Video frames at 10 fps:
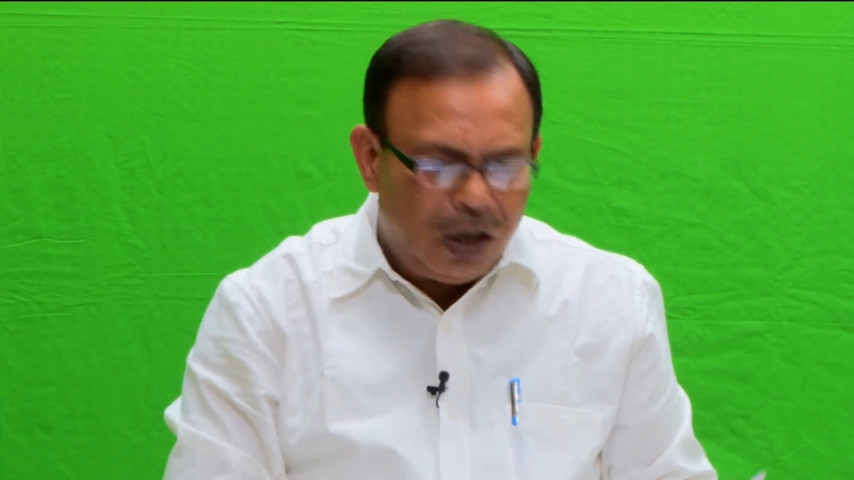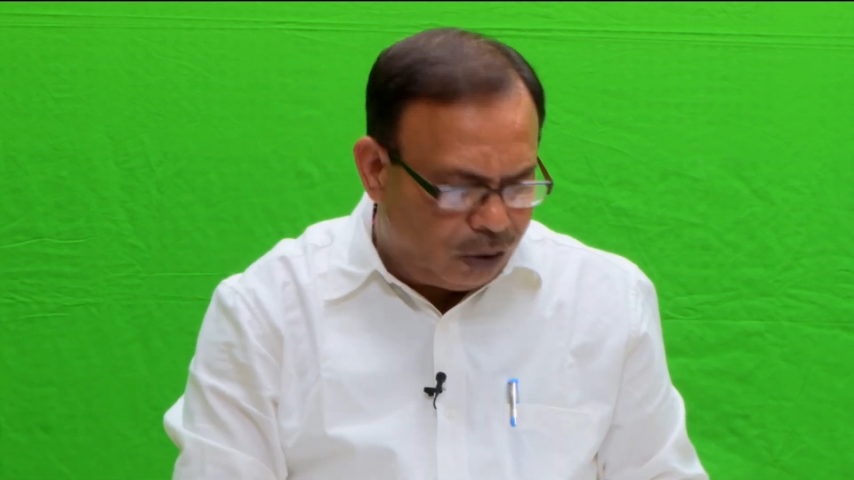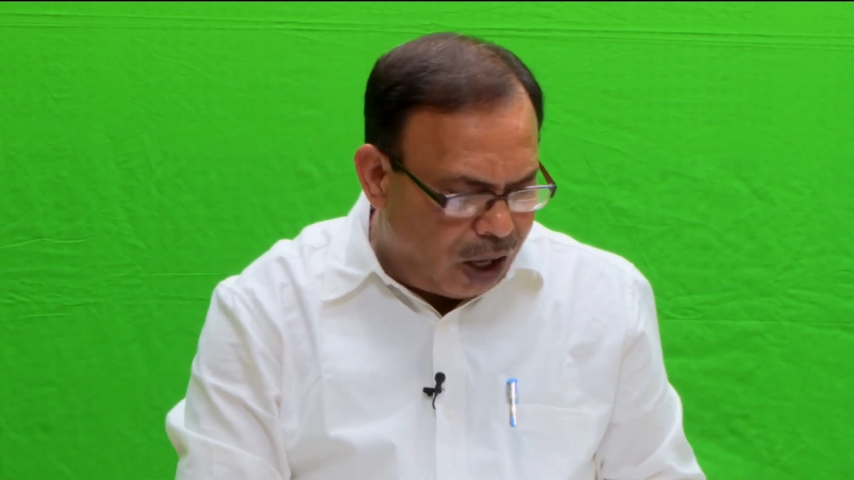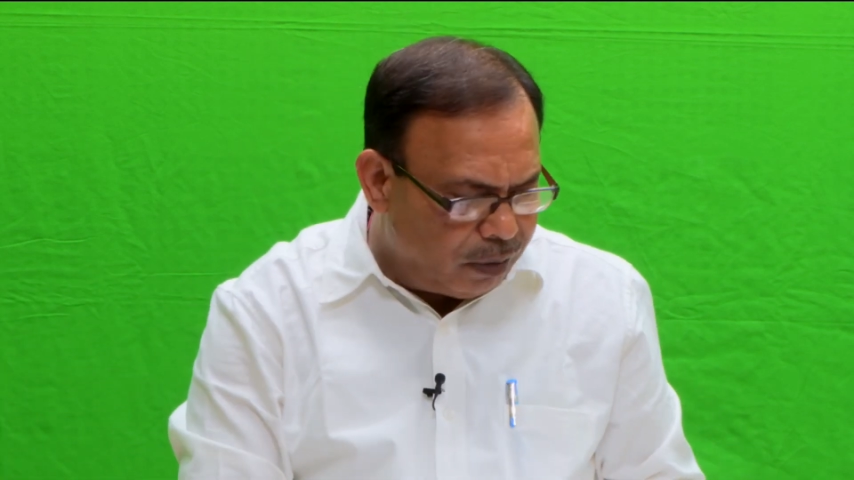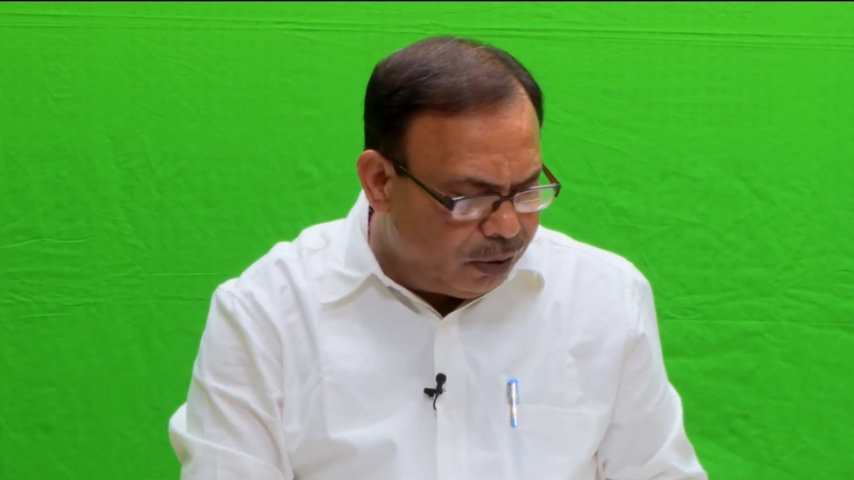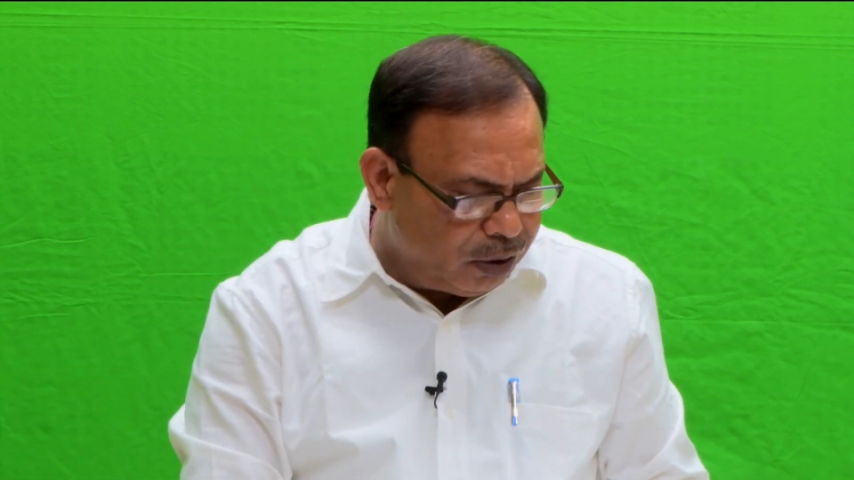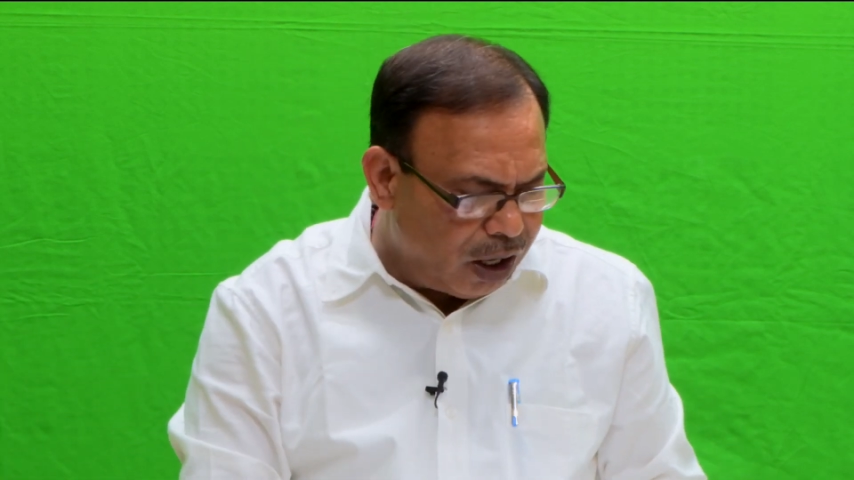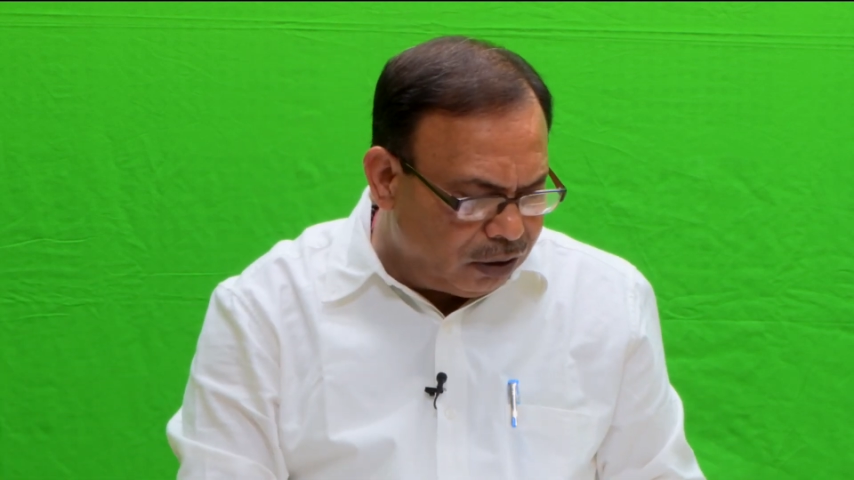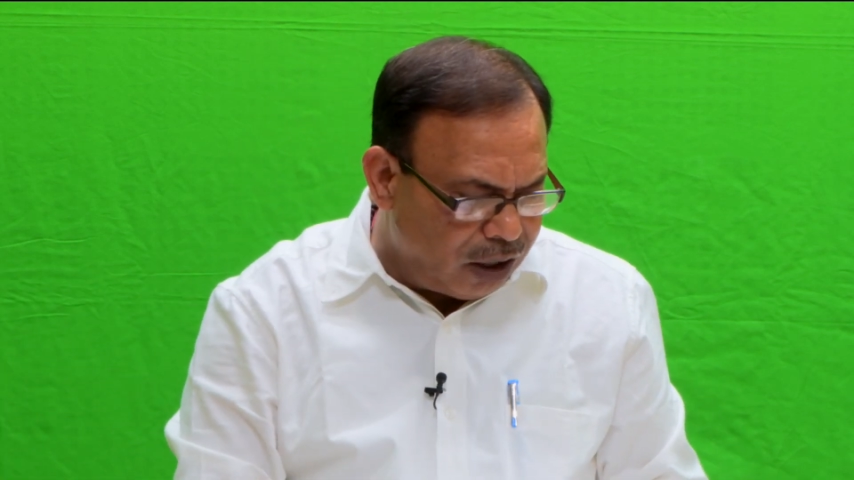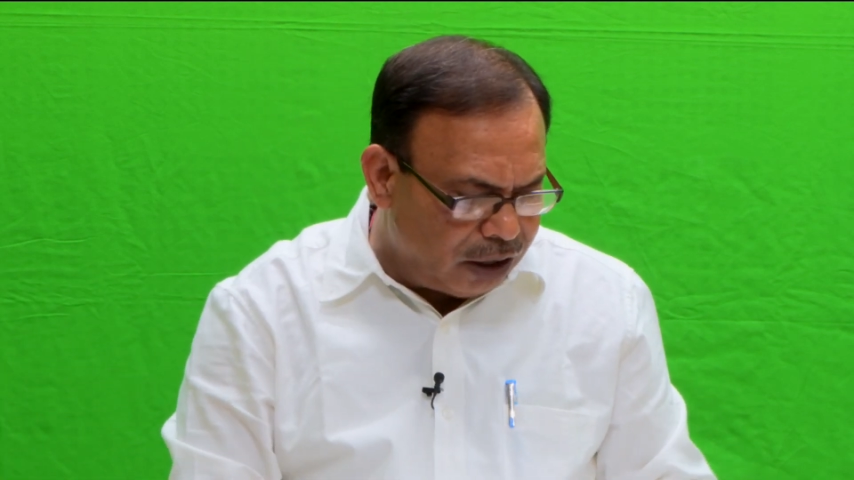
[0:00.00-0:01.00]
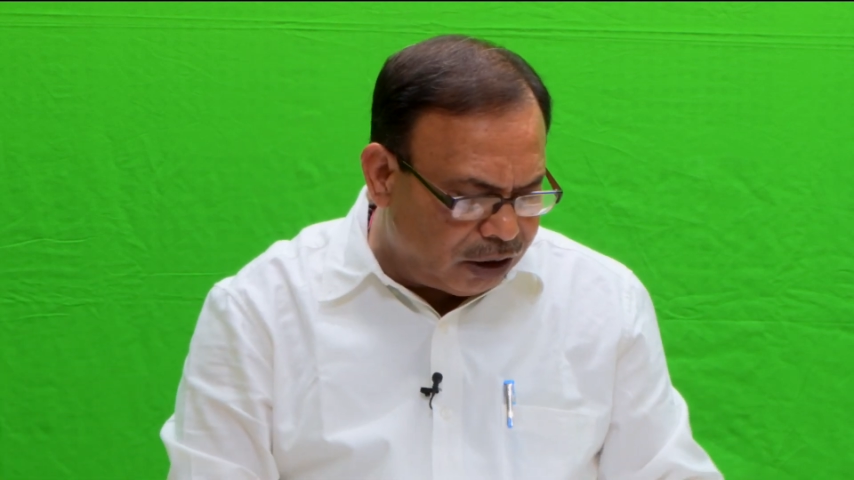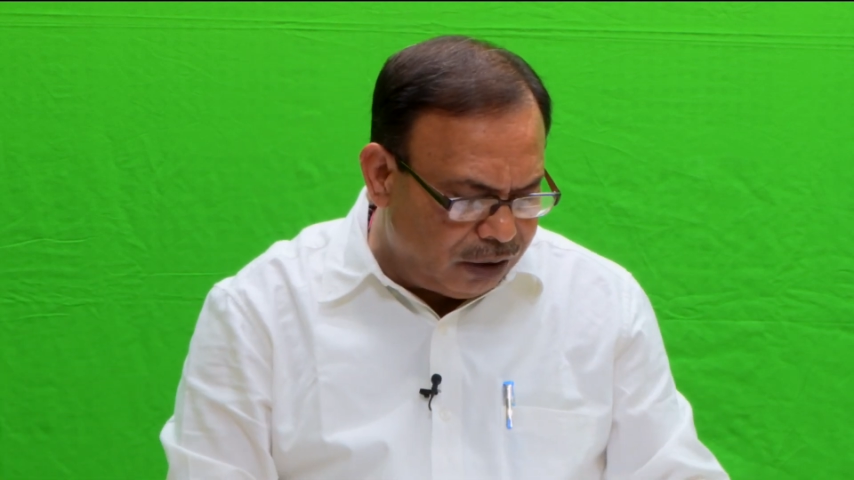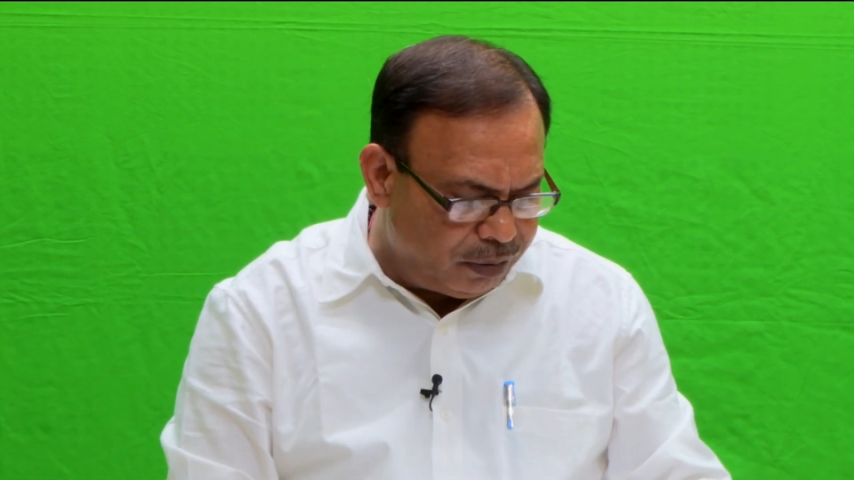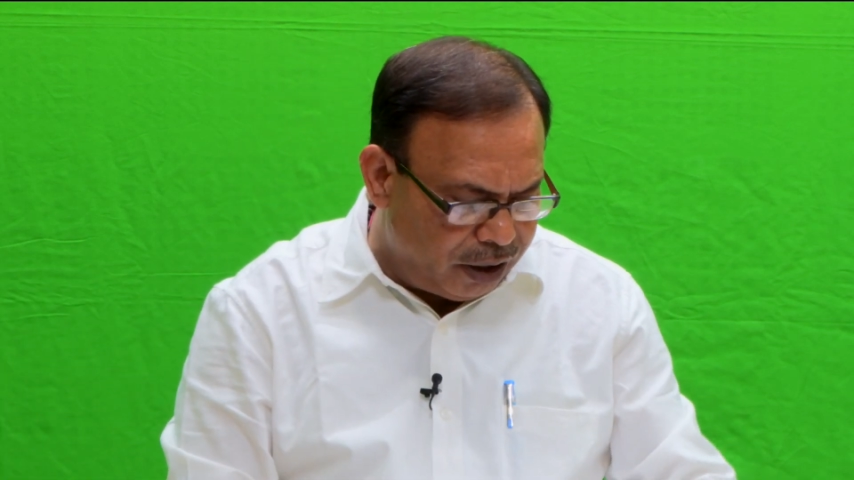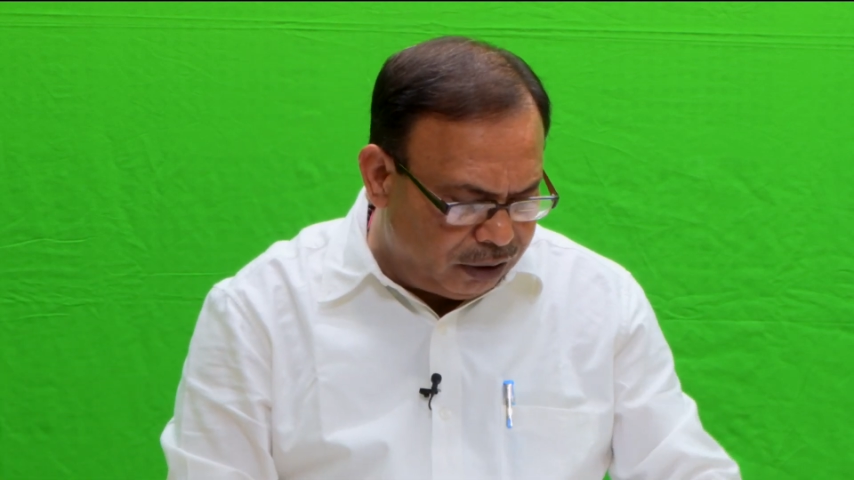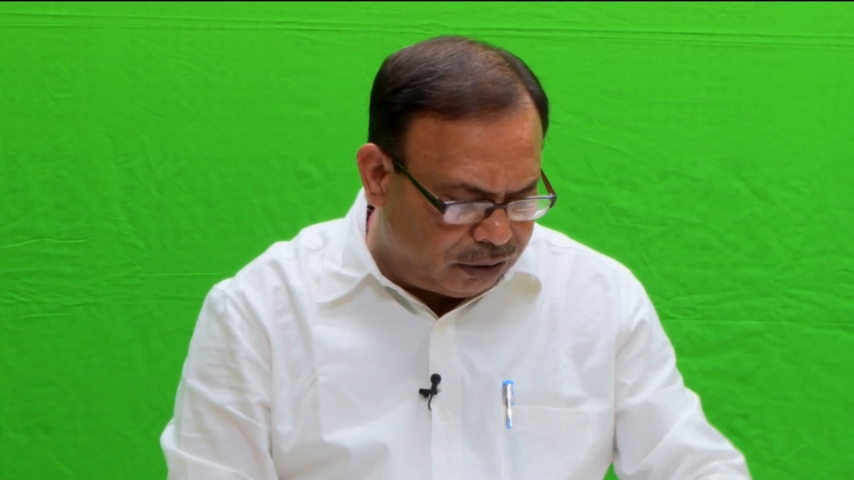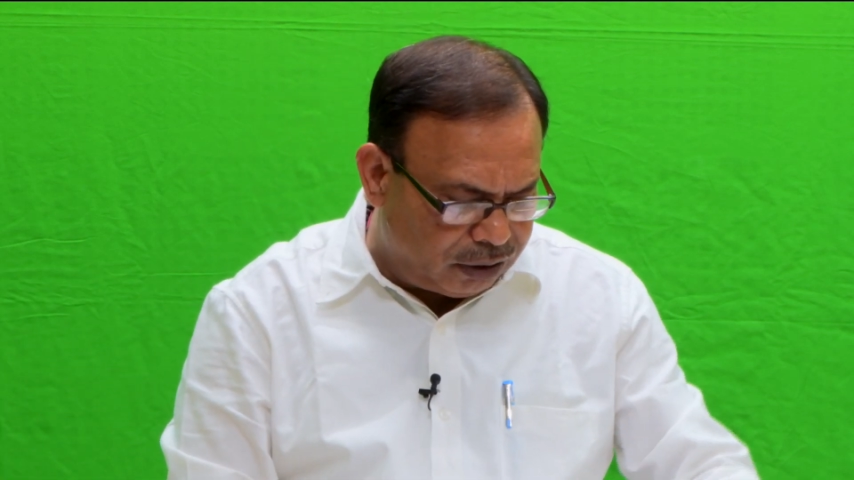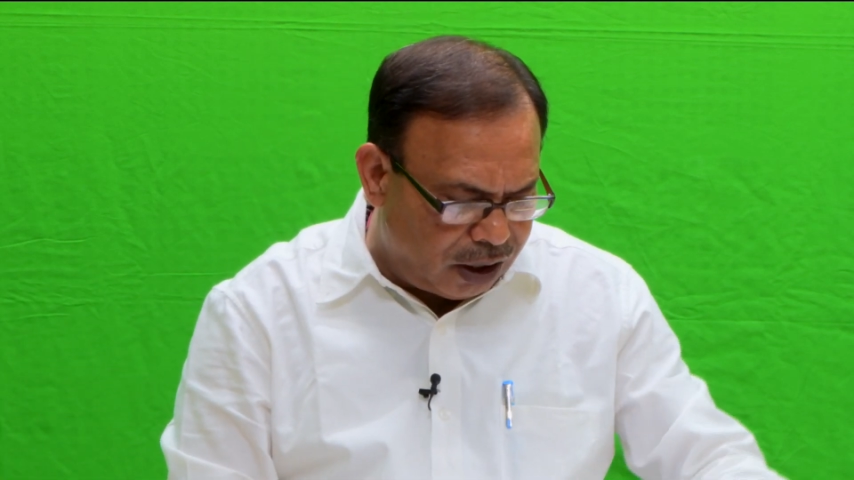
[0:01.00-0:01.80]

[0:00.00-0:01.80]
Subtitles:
So, have you done the assignment,